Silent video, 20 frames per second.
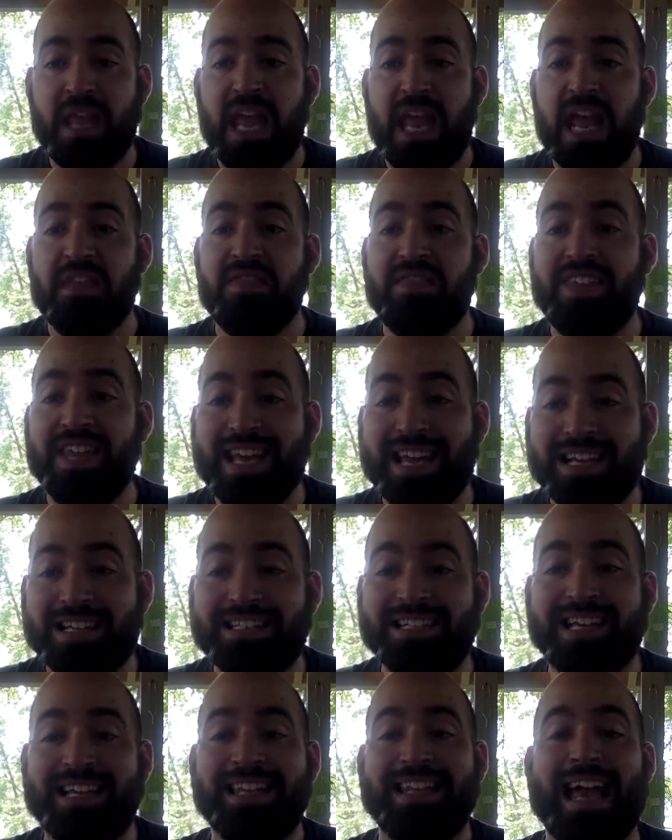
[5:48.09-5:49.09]
And
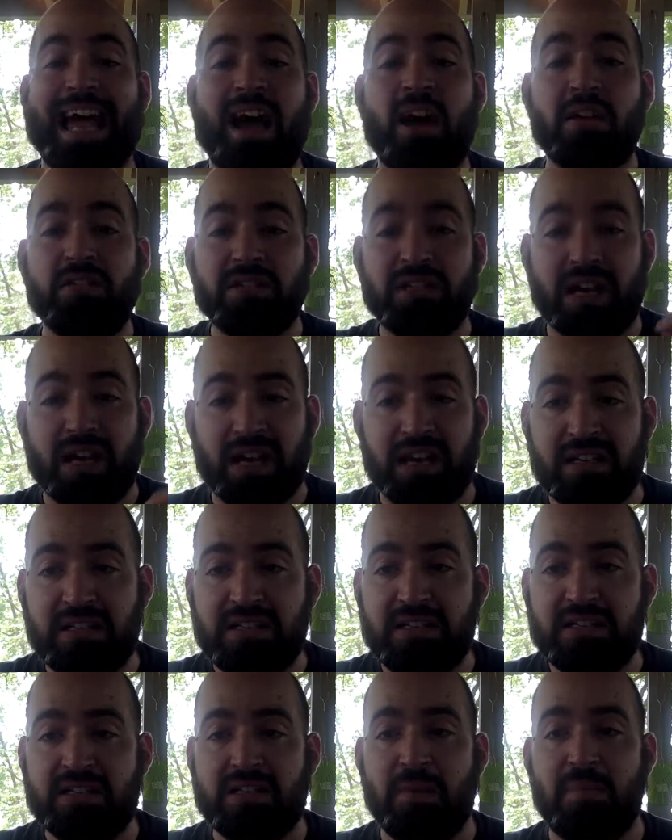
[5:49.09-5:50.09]
this allows
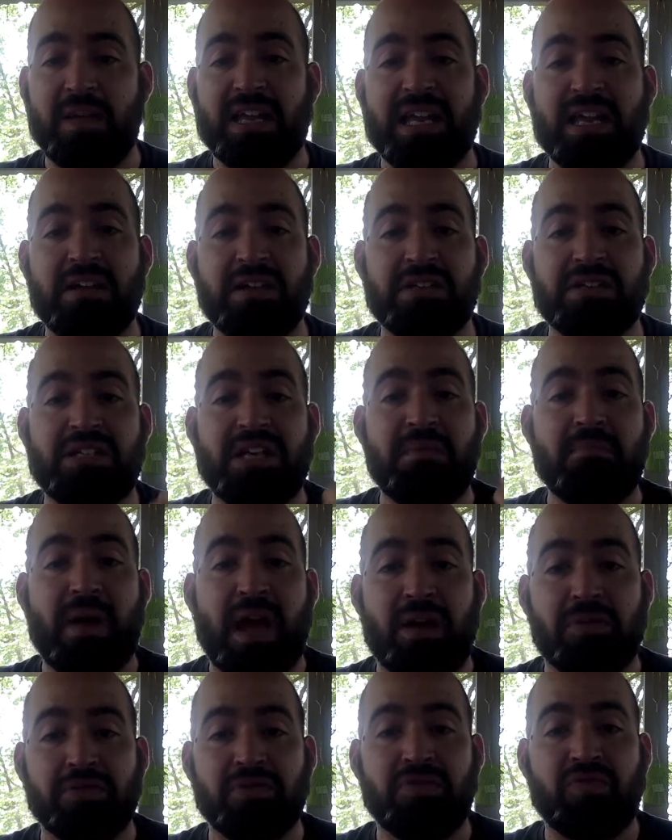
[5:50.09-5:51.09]
us to begin to see
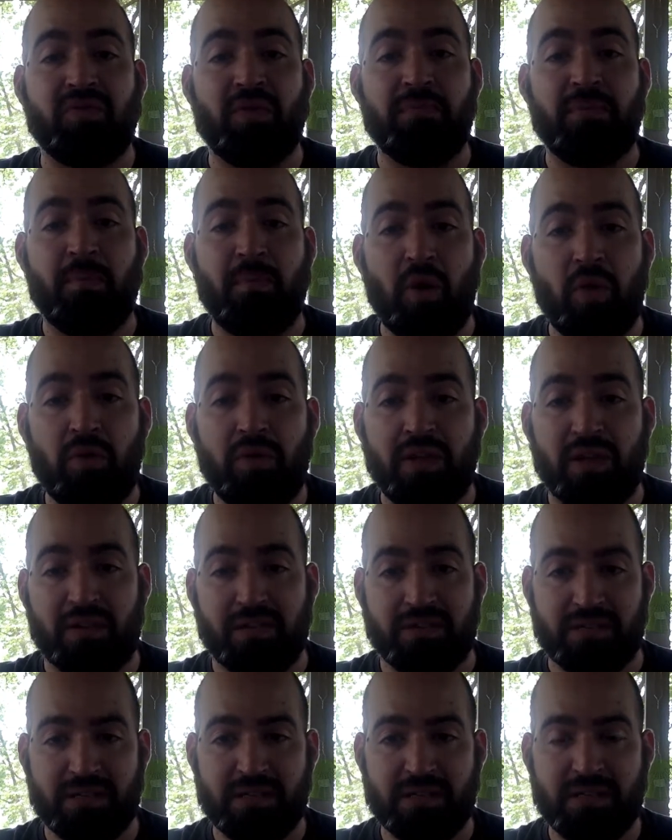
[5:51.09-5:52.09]
mountains from the
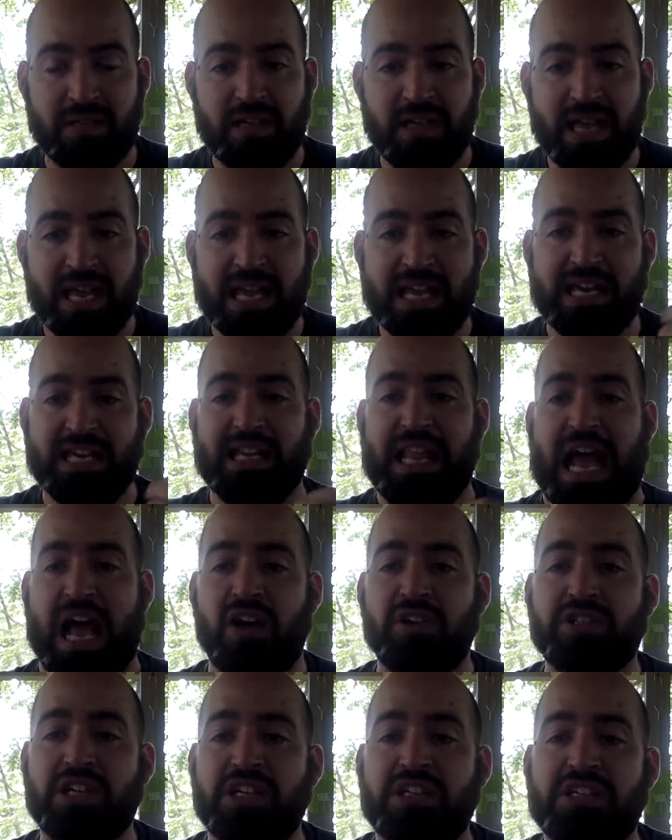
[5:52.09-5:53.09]
molehills. It
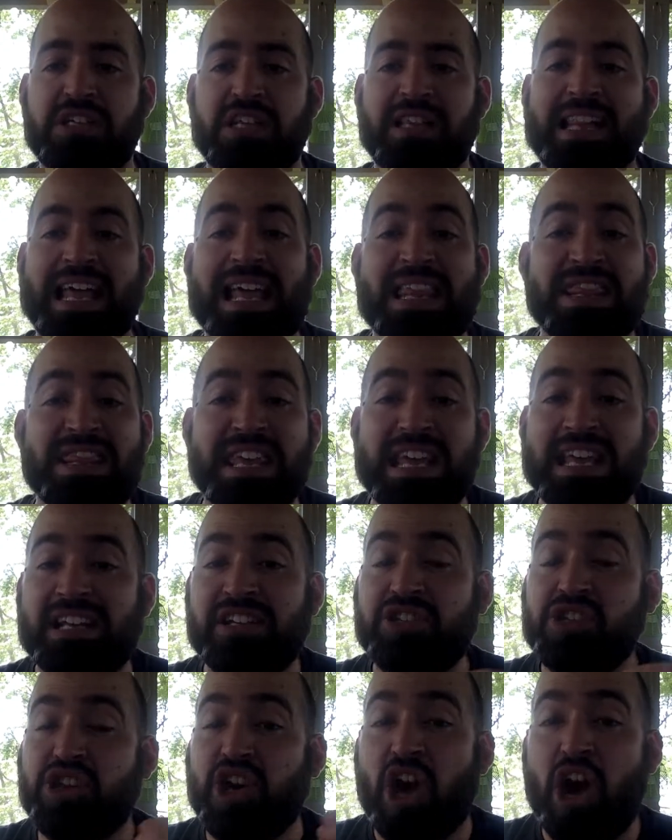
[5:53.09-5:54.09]
allows us to let
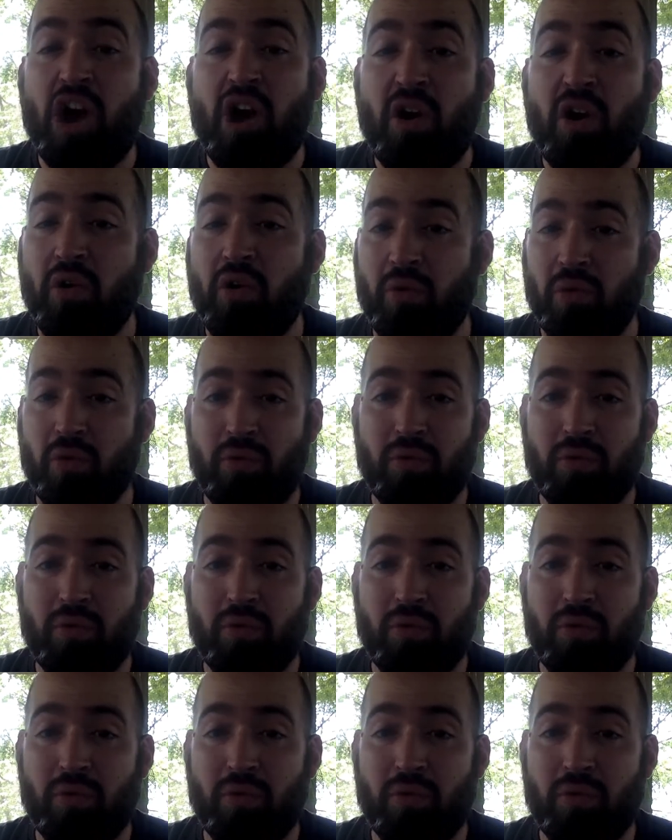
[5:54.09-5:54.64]
things go.